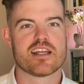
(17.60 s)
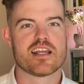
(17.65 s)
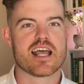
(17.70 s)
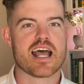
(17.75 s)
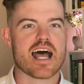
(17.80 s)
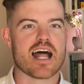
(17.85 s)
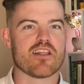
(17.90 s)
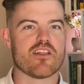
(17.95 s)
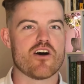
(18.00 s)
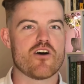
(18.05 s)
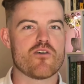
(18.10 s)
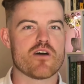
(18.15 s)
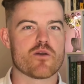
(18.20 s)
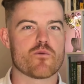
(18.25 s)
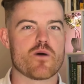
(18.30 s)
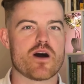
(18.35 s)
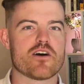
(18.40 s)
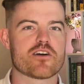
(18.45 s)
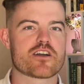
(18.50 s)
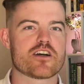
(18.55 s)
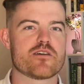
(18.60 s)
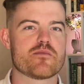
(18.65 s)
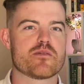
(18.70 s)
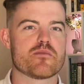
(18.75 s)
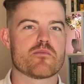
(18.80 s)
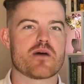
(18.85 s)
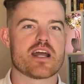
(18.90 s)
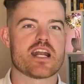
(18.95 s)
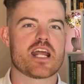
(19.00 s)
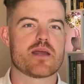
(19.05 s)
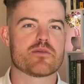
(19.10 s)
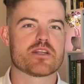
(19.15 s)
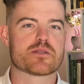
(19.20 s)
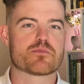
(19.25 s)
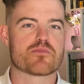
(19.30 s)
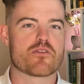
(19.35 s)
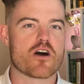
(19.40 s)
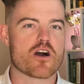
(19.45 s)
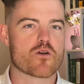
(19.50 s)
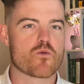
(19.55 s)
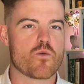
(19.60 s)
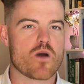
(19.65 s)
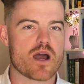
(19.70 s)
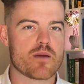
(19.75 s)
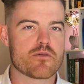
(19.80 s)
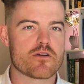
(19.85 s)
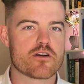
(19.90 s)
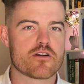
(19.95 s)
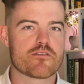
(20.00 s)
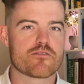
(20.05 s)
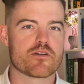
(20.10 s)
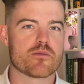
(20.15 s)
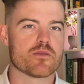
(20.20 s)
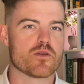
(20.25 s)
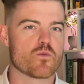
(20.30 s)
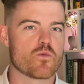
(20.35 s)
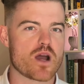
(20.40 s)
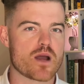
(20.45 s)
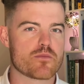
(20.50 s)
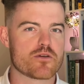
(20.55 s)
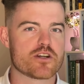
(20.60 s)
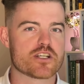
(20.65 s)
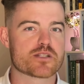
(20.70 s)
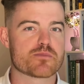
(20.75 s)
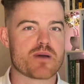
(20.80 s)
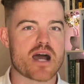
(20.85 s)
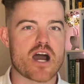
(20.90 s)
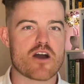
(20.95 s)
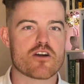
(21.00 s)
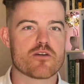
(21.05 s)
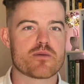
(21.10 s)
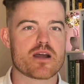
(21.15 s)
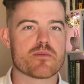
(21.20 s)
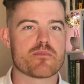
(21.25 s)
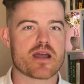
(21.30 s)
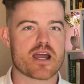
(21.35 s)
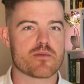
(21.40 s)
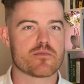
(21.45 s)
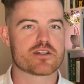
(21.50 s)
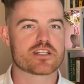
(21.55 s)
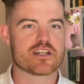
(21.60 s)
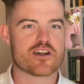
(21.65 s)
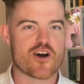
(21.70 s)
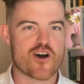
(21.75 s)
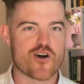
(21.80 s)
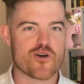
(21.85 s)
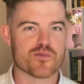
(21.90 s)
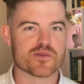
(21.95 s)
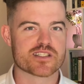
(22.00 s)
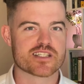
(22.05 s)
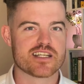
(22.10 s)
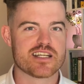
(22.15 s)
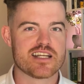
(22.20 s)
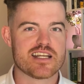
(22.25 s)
Hello and welcome. My name is Brock Weber from the Webers, powered by Pemberton Holmes.